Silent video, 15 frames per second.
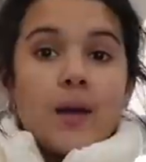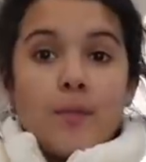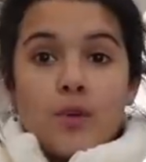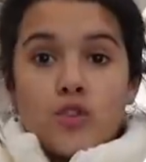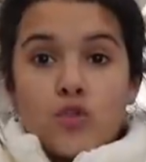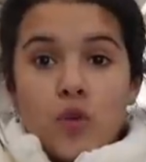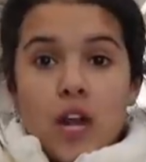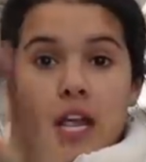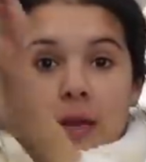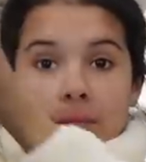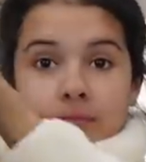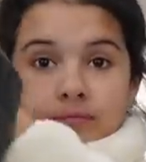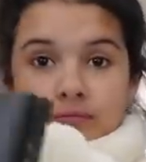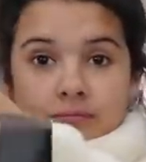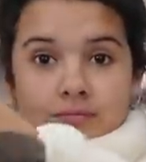number
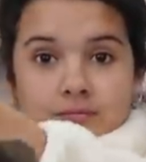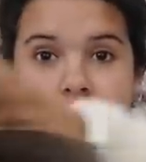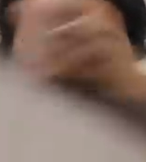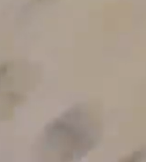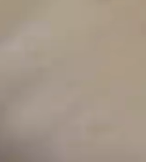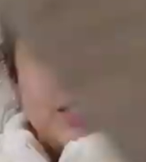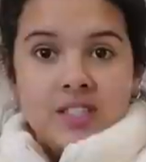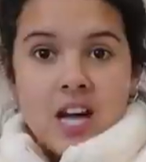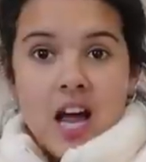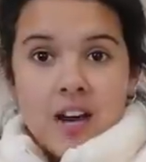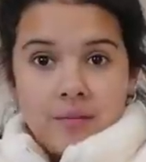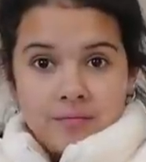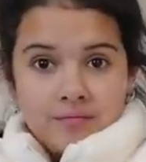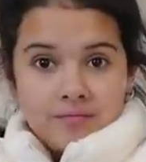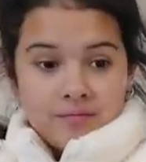three, done.
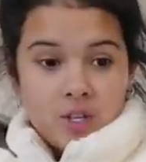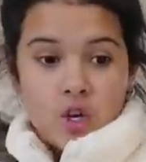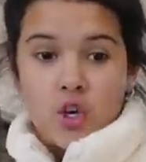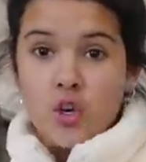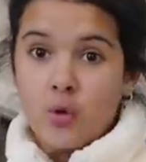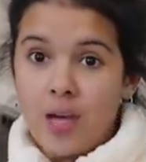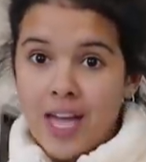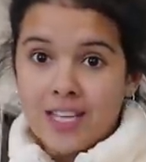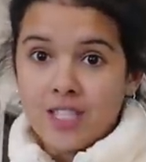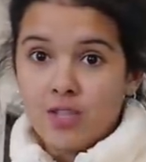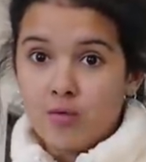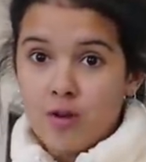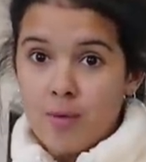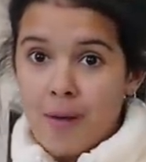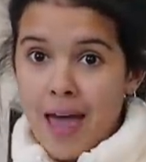Who guessed three